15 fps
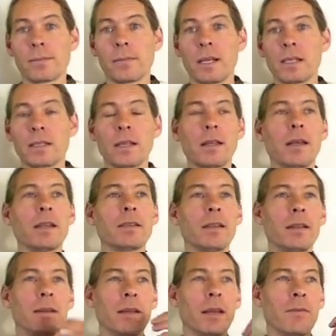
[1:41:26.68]
It's
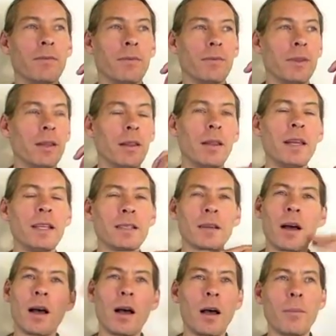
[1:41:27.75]
the least
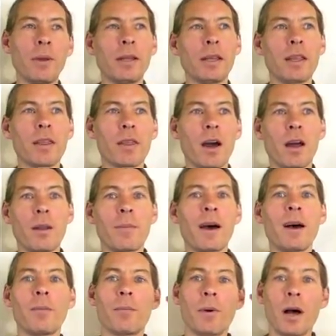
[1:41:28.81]
commonly thought
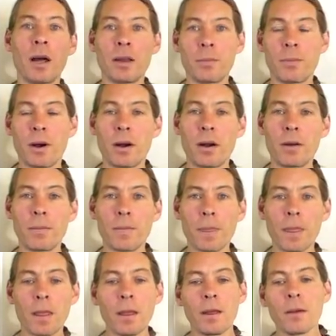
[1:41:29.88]
about body part.
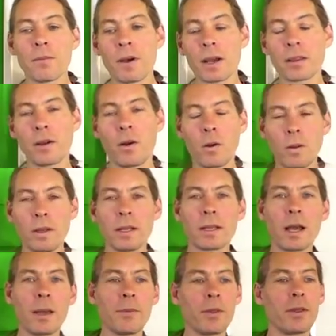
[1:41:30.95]
In fact, the only
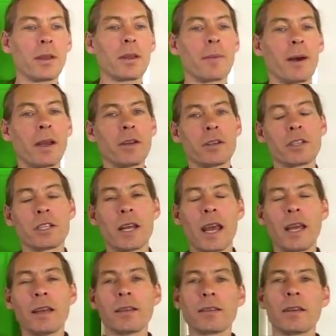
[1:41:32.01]
time you think about your
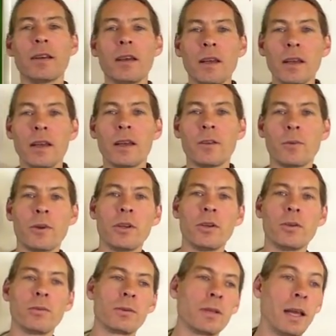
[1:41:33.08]
Shanks is when
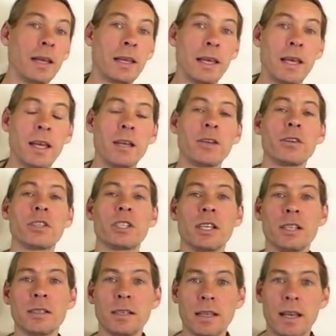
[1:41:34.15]
you hit your
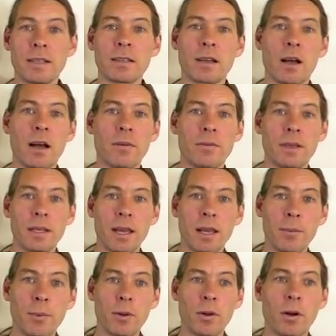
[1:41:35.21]
shins against a coffee
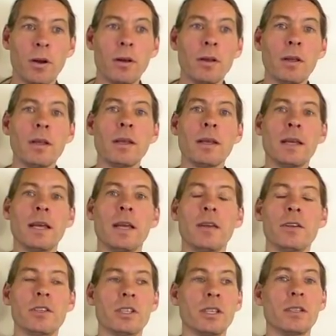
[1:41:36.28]
table or hit
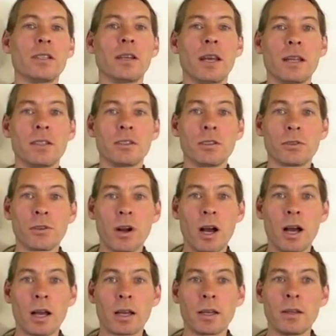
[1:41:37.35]
your shins against a
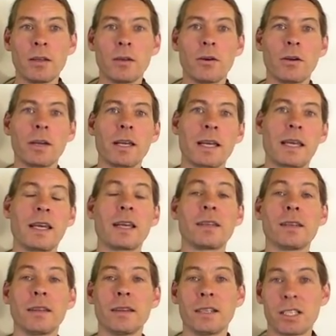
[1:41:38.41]
rock or get kicked
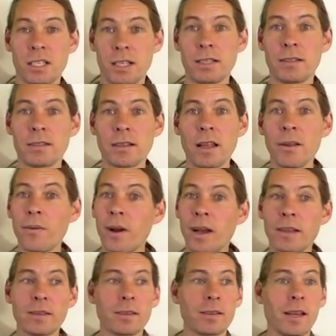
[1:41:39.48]
in the shins.
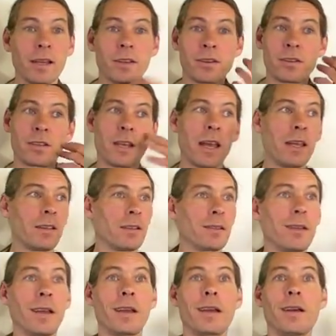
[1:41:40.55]
Otherwise, it's like your Shanks, it's
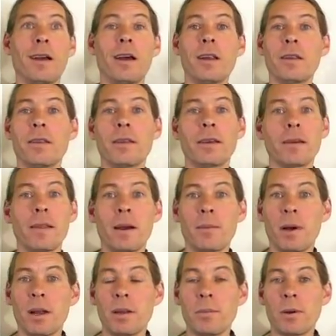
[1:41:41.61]
like, I don't even think of that
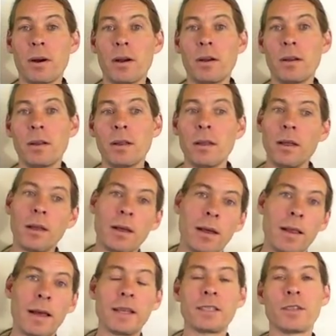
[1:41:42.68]
body part.
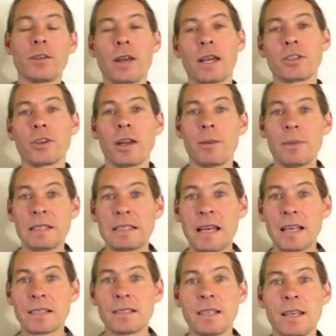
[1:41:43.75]
Unless you're trying to be
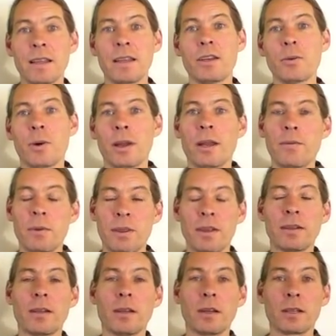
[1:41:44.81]
sexy and then you want everything
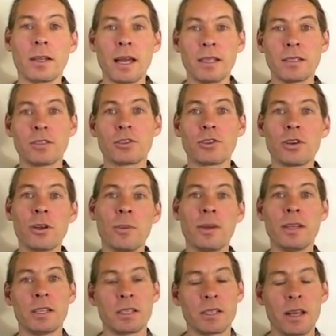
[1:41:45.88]
to look nice and trim and
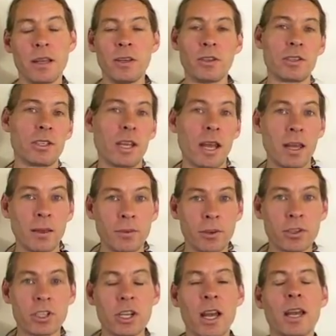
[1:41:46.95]
you shave your
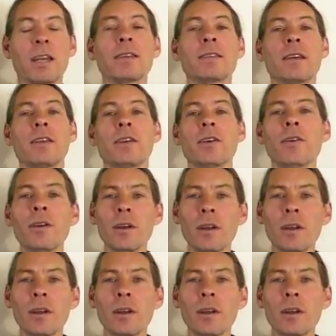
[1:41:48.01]
Shanks and you